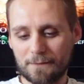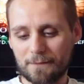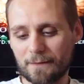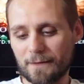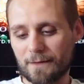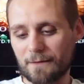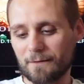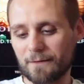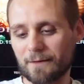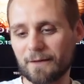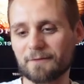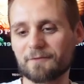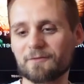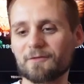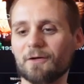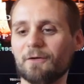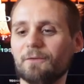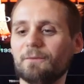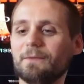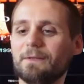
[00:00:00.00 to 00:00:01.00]
Yeah, okay,
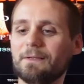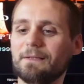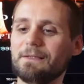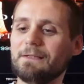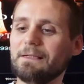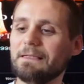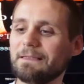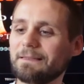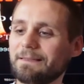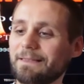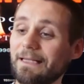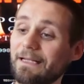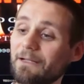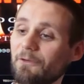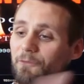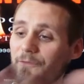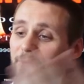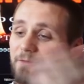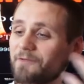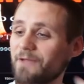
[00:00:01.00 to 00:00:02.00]
so Dear
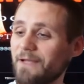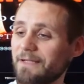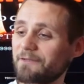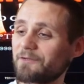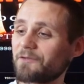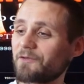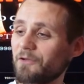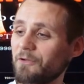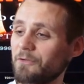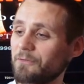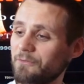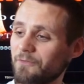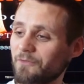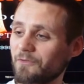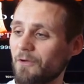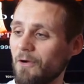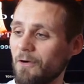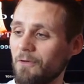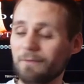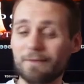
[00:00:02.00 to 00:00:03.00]
Glorians H2,
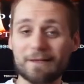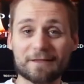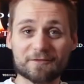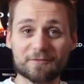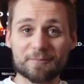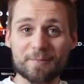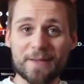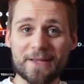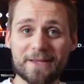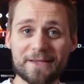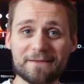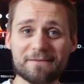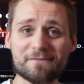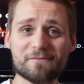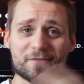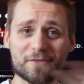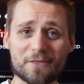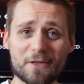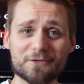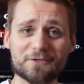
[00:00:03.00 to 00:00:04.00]
Scott, that's me.
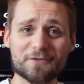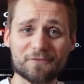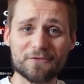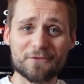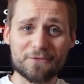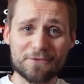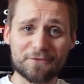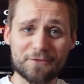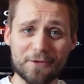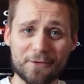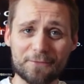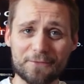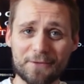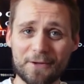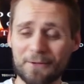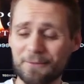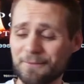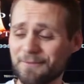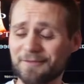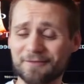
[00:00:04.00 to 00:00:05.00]
For those of you that don't
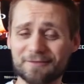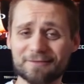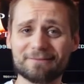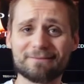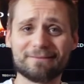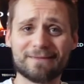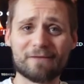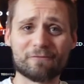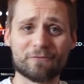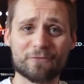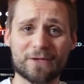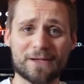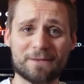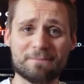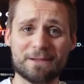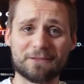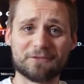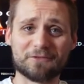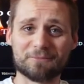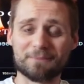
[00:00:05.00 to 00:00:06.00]
know, because I never really
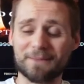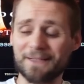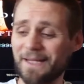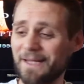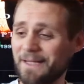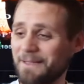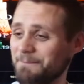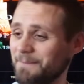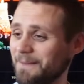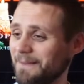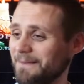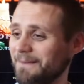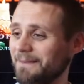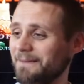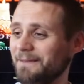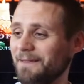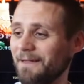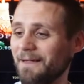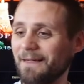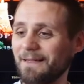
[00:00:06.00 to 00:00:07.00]
mentioned my name,
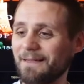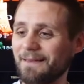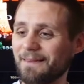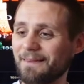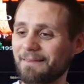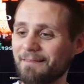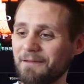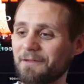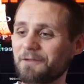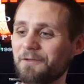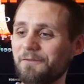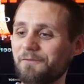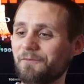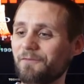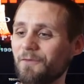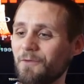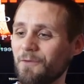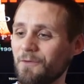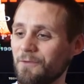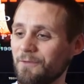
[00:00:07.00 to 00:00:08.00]
uh, thank you
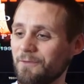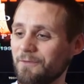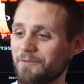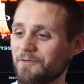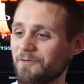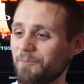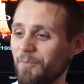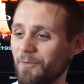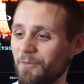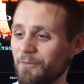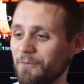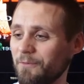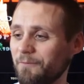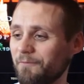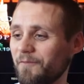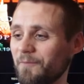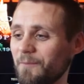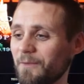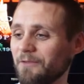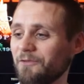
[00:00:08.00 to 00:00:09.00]
for the support
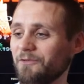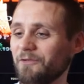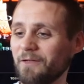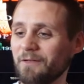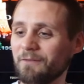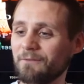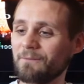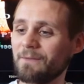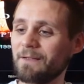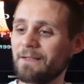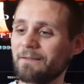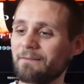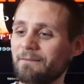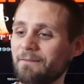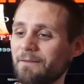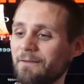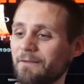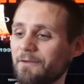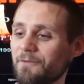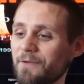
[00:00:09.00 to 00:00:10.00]
for my channel and
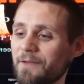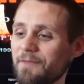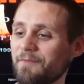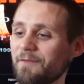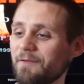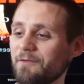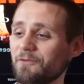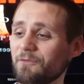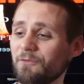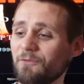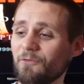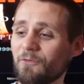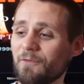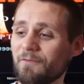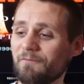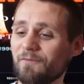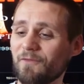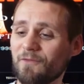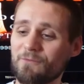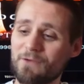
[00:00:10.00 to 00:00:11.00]
the great things you're
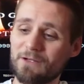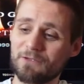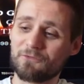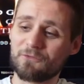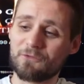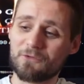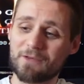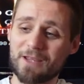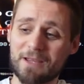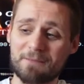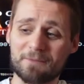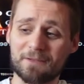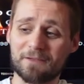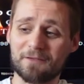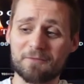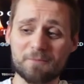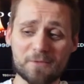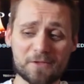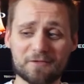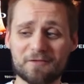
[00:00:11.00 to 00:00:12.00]
doing for the retro gaming
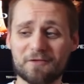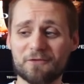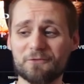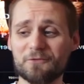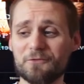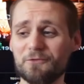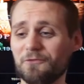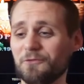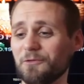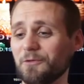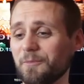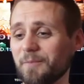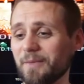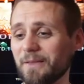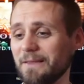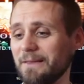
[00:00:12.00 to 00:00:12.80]
community on YouTube.